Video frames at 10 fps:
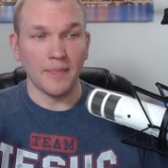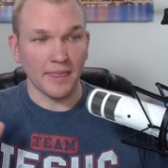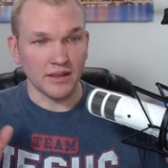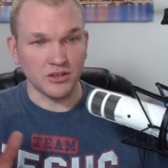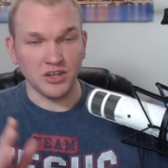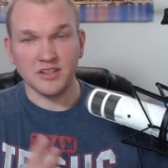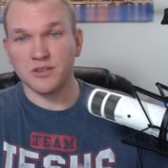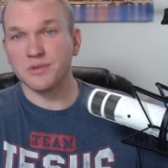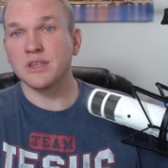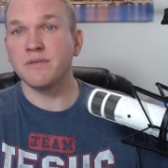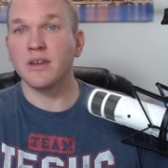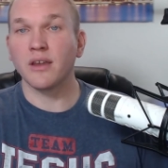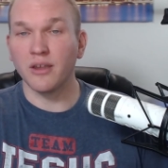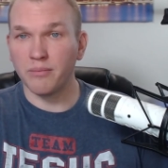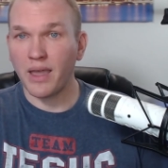Jesus was giving a
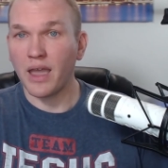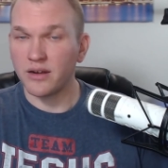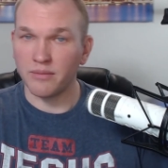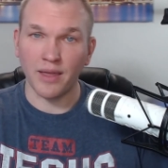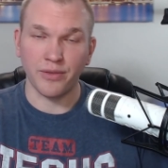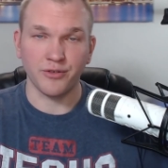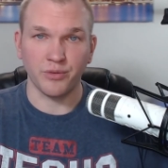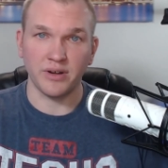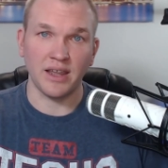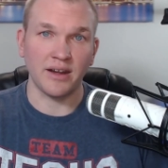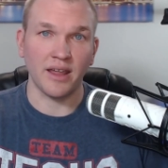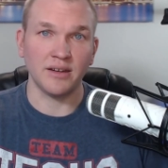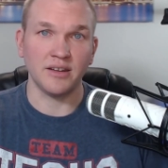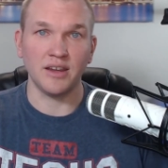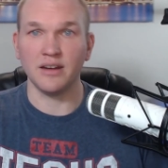command in Matthew
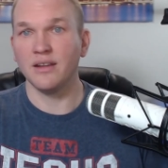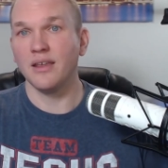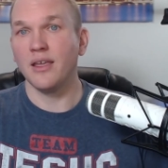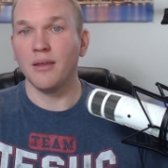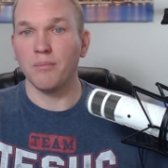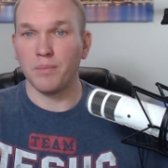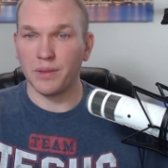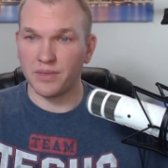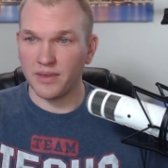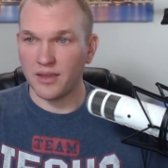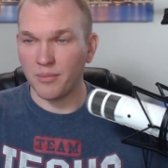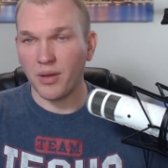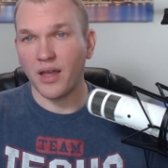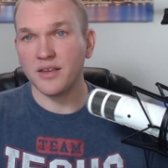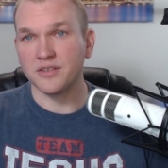28:19, but the
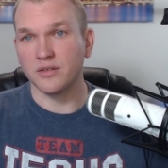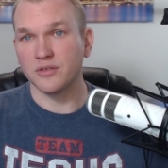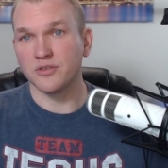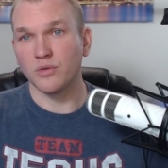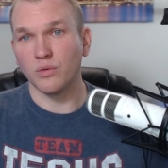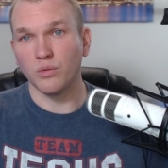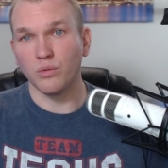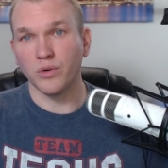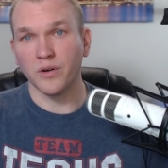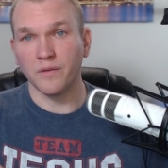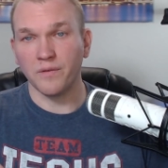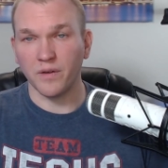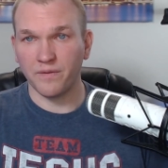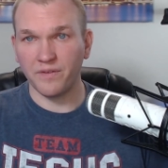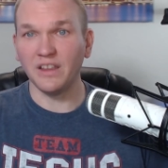apostles were
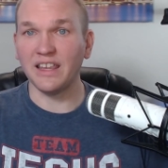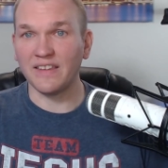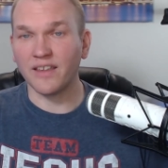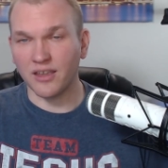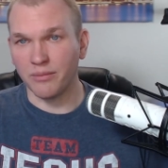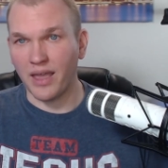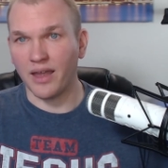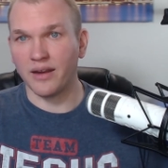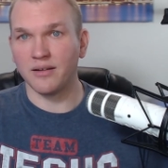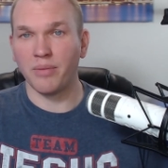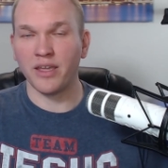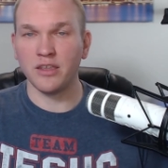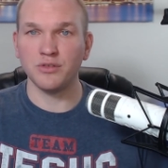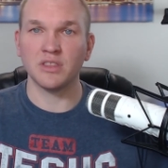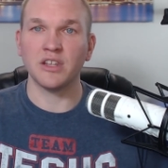fulfilling the command by
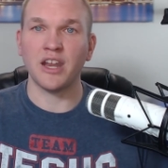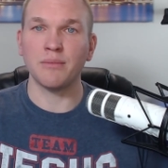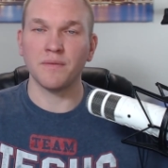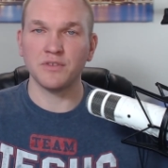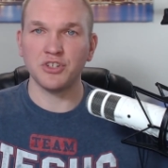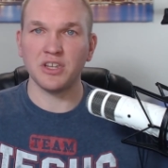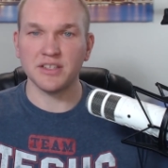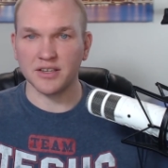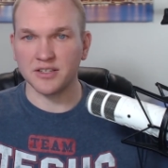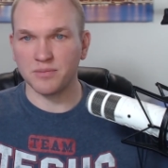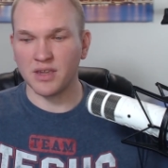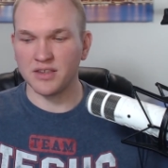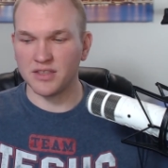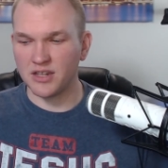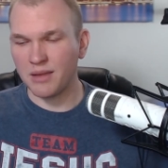using the name of Jesus,
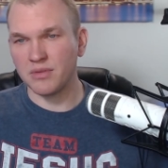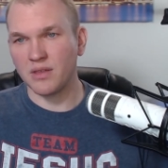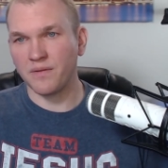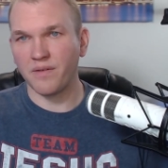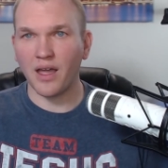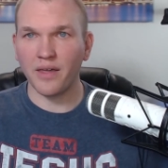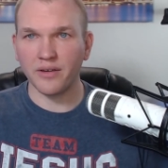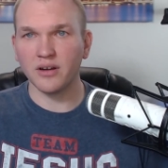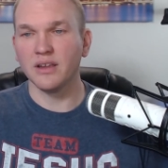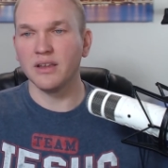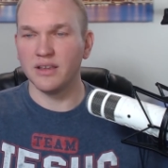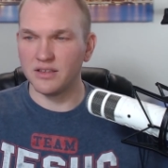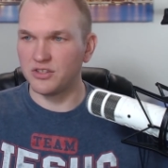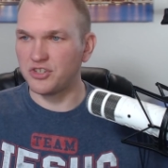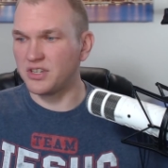because the name of the Father
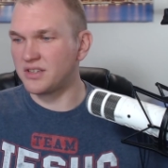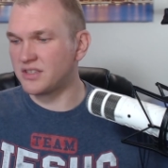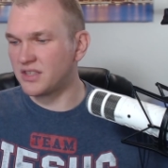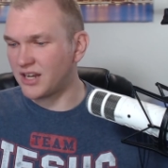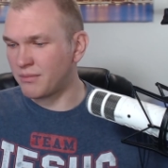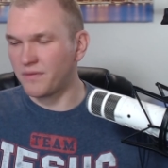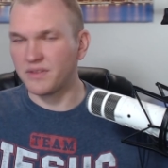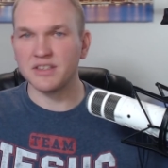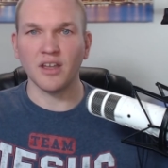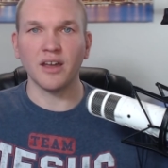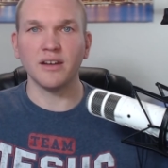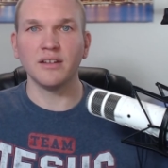is Jesus, the name of the Son,